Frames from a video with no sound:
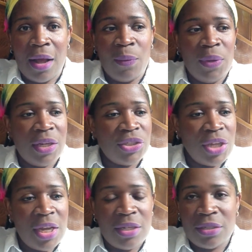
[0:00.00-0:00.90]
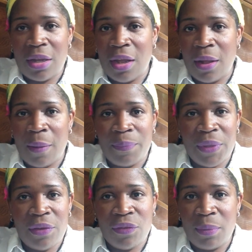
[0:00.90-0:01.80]
We exchanged
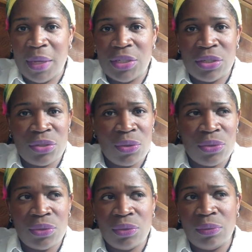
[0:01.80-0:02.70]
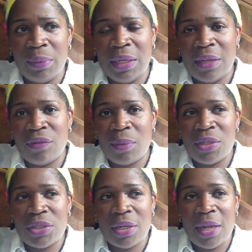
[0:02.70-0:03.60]
information, social media
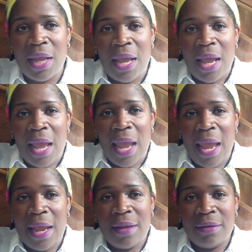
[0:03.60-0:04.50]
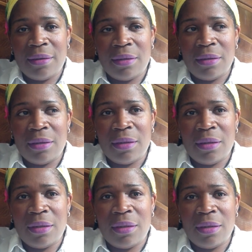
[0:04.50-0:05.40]
information. And
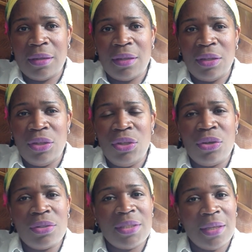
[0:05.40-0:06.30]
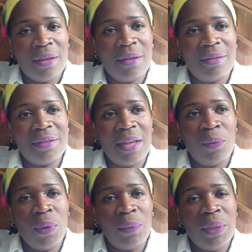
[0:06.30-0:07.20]
you could tell that
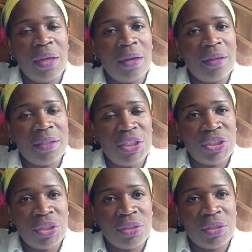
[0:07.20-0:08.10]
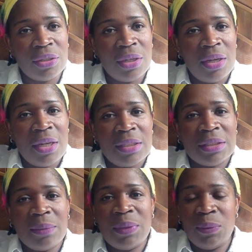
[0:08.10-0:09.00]
when we hugged each other,
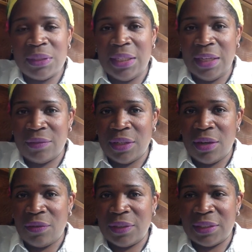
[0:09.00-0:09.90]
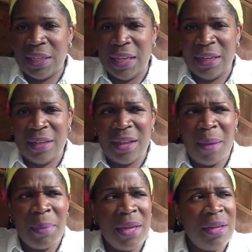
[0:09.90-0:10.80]
something was lifted off this lady. I
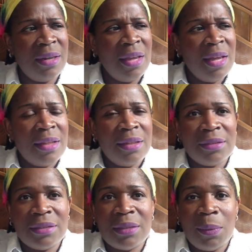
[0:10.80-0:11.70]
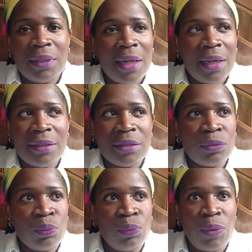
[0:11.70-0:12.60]
mean, this is someone that I just
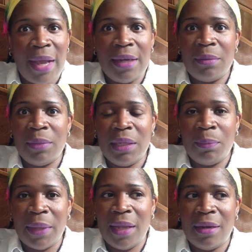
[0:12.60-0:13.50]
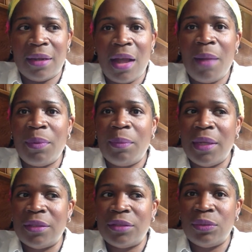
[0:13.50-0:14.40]
randomly paid a
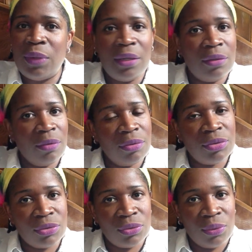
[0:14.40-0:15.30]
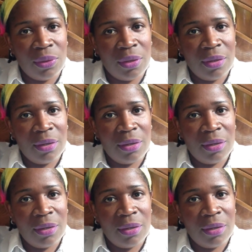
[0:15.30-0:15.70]
compliment to in the grocery store.